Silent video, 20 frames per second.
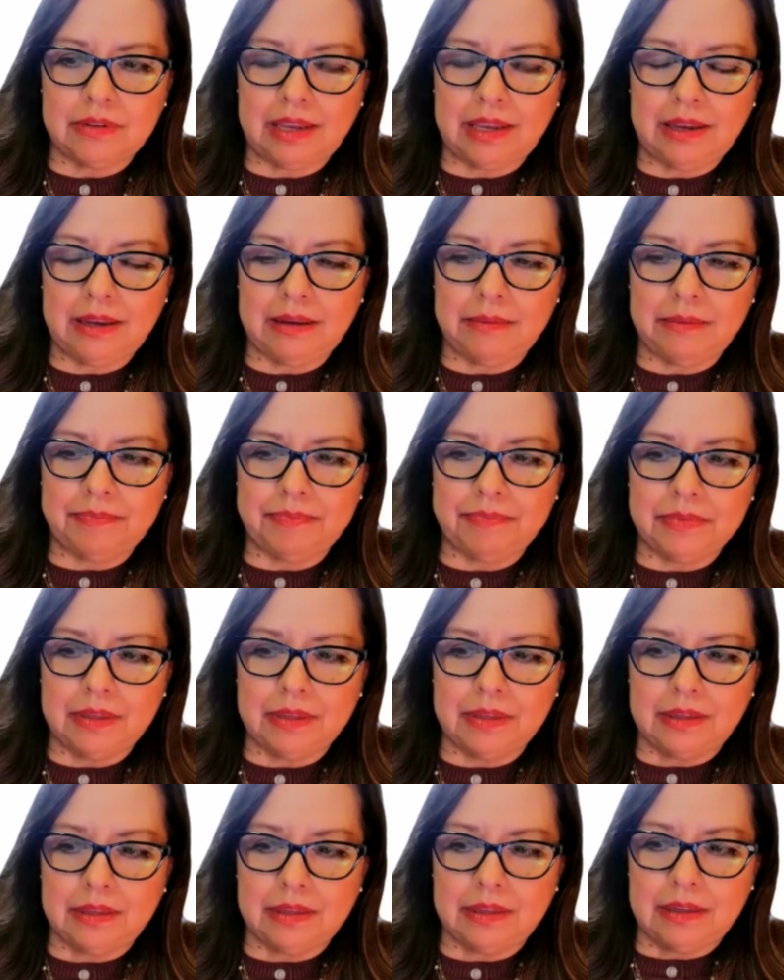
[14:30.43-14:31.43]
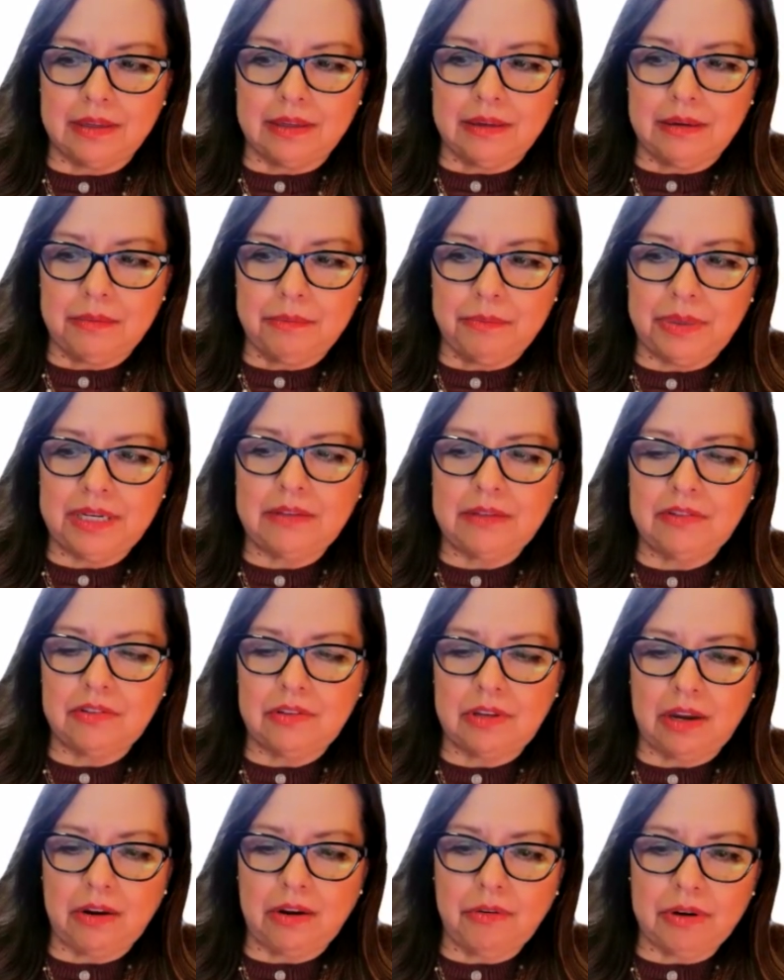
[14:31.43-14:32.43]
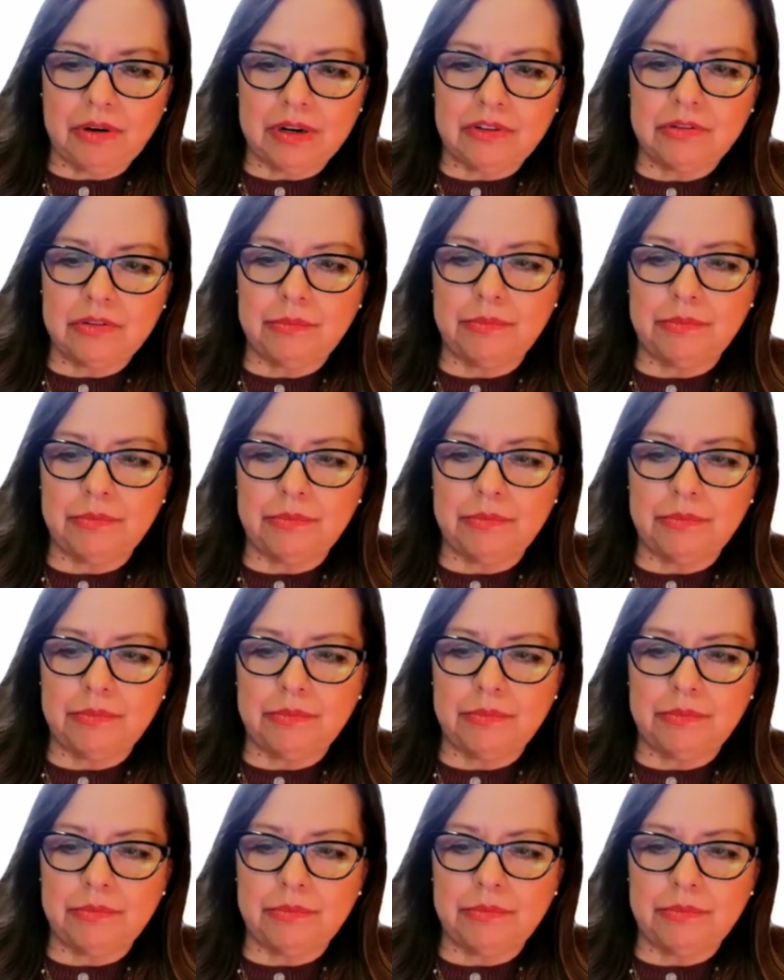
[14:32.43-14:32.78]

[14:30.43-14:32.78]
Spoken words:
But it's scary